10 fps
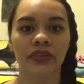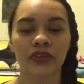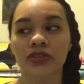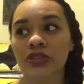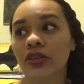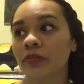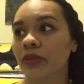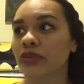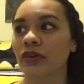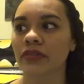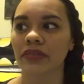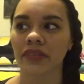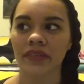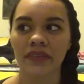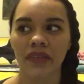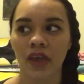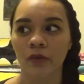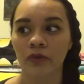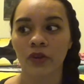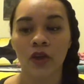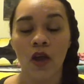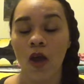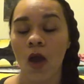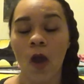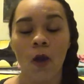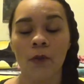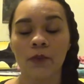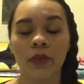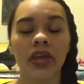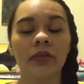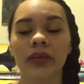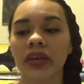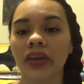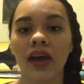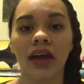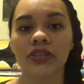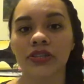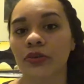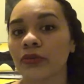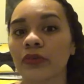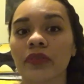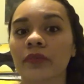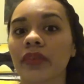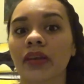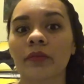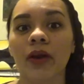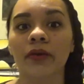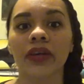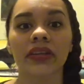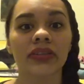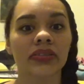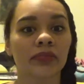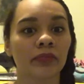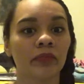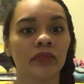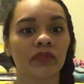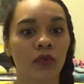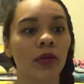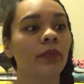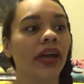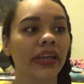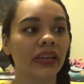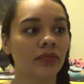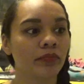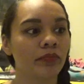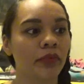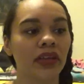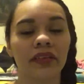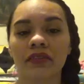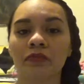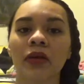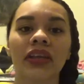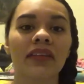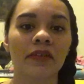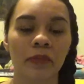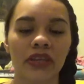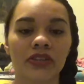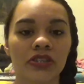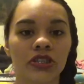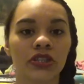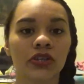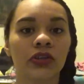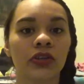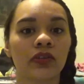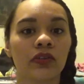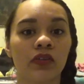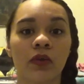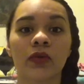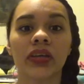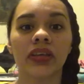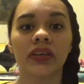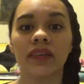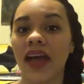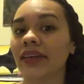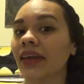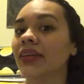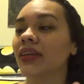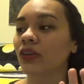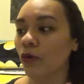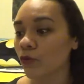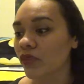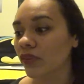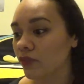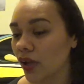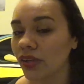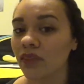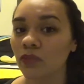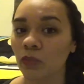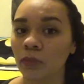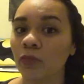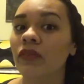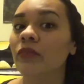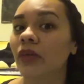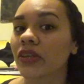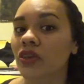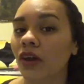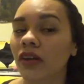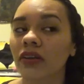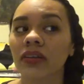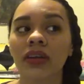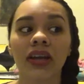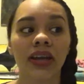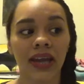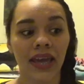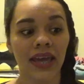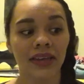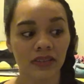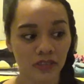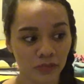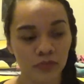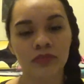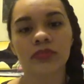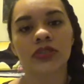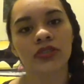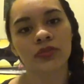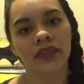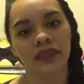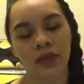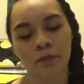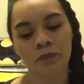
There shouldn't be drugs in this town. Maybe I should go do something about it for Betty because of Betty's speech. So that night he goes and finds where Moose and Midge are and shoots them.